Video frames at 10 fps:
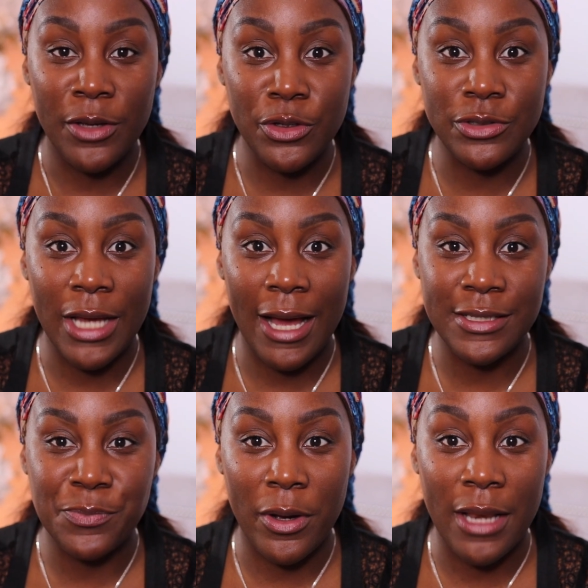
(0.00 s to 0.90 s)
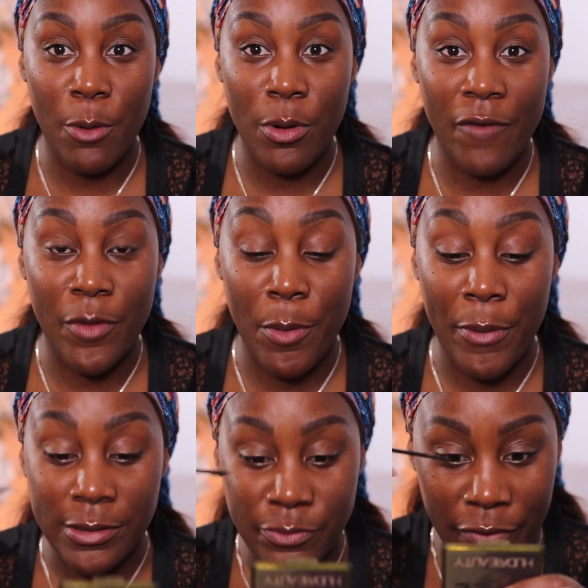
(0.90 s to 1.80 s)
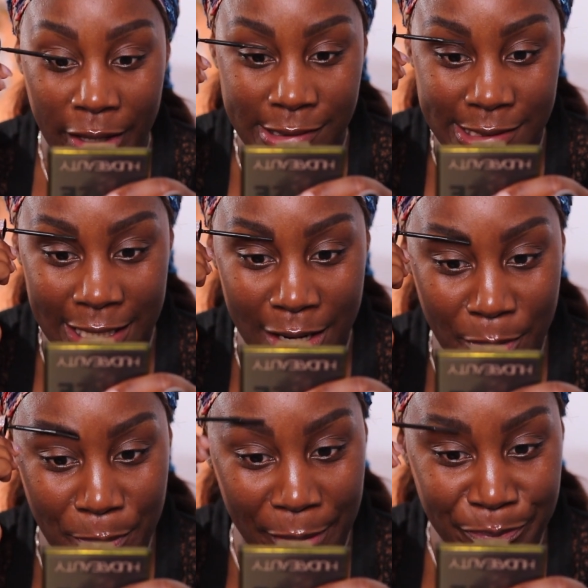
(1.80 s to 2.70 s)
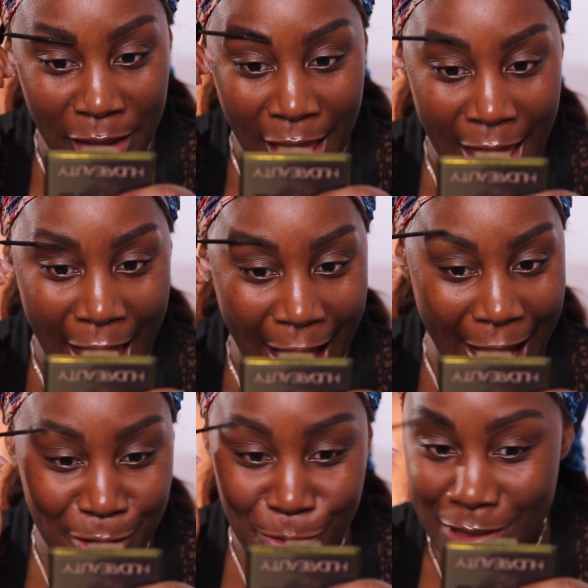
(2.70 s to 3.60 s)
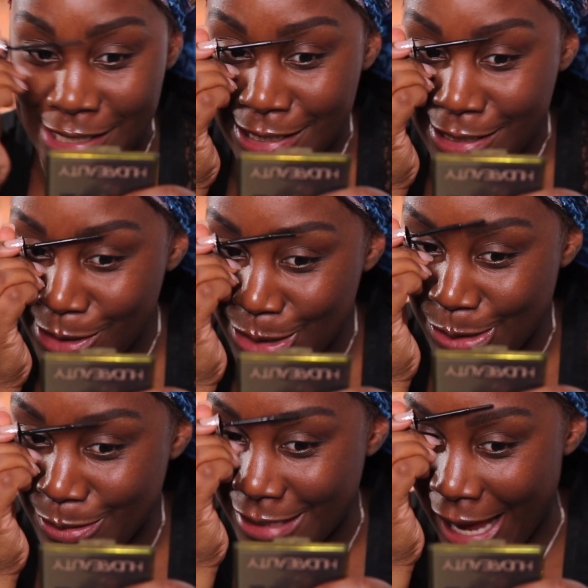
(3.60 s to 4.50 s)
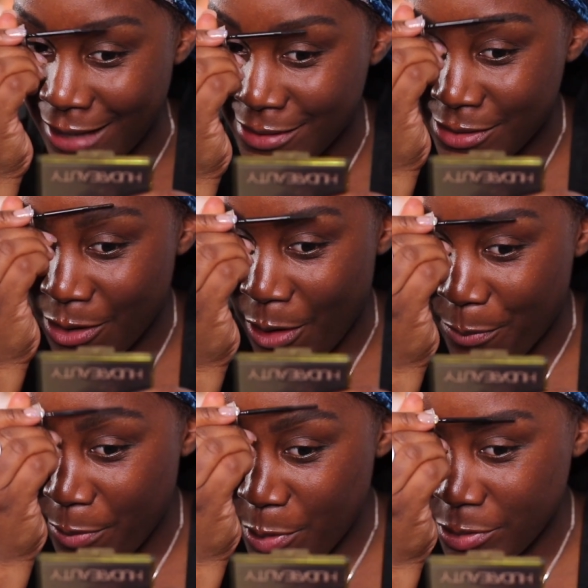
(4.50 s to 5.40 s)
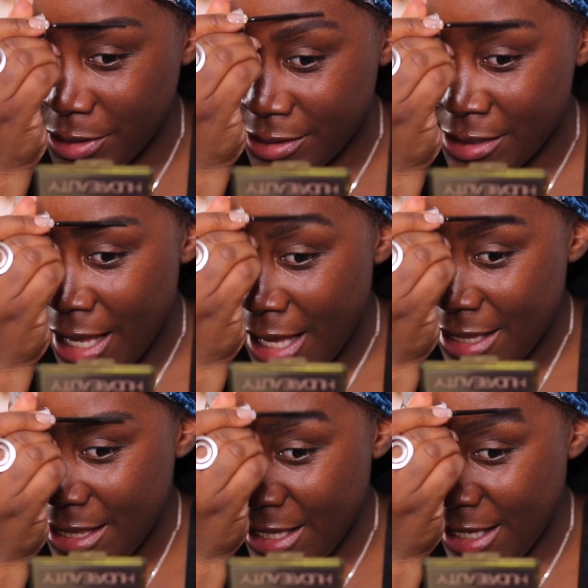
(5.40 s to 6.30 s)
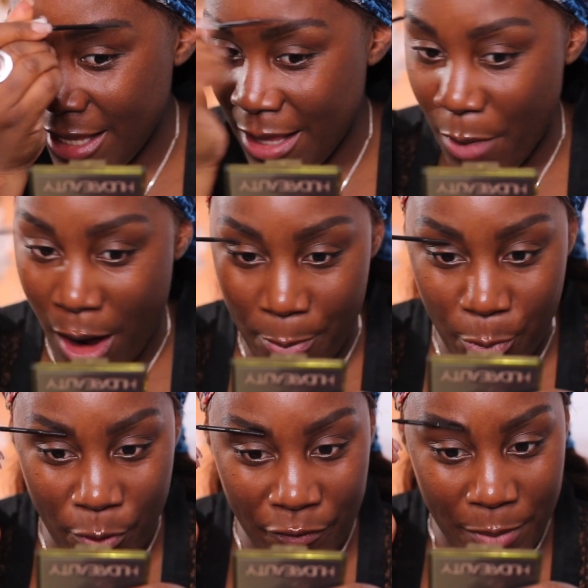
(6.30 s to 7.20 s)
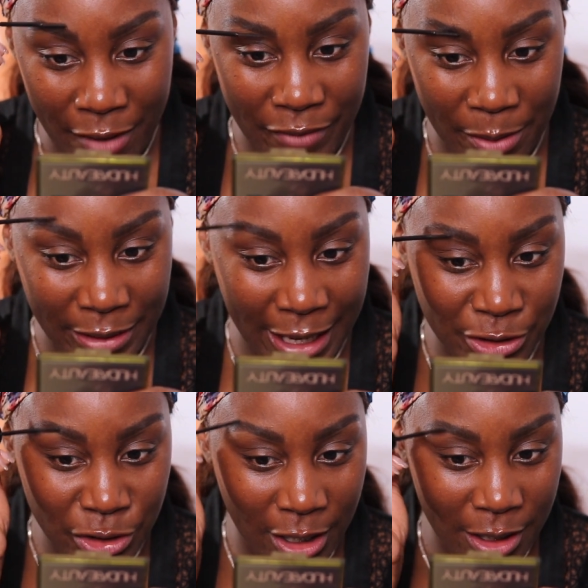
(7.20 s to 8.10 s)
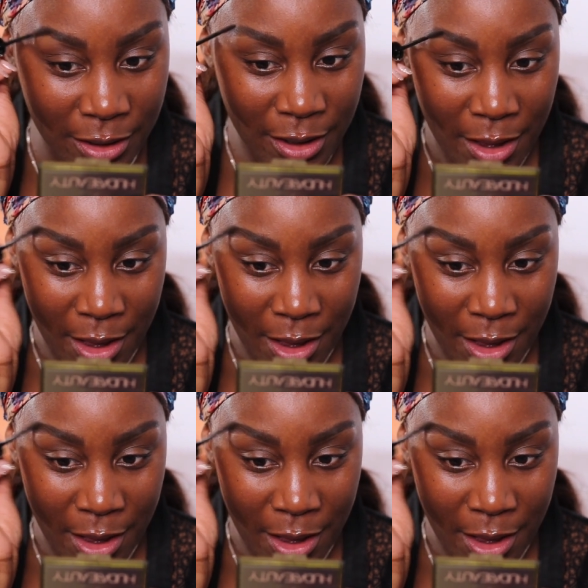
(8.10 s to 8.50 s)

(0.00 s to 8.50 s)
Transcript: Usually at this point I will cover up my brows with a concealer, but I don't really need to do that, so I probably would just neaten them up with my foundation.